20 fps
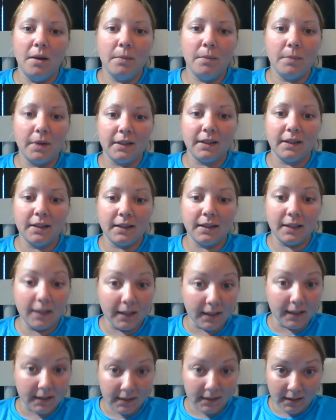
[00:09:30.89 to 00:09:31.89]
But
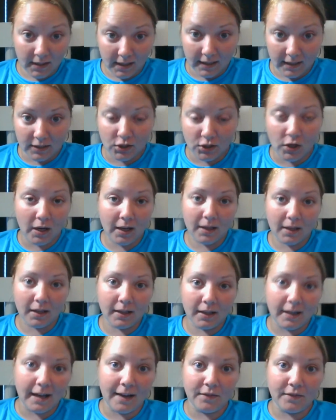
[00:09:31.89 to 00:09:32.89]
and
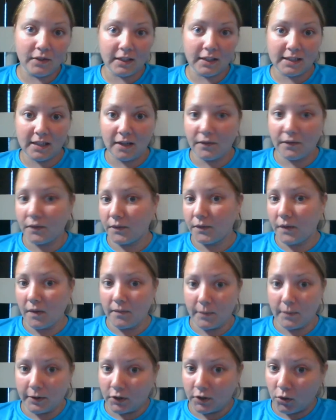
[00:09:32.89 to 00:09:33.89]
I have, like I said, I have a
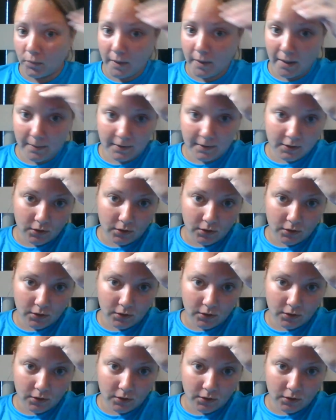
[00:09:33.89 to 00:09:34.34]
5-month-old baby.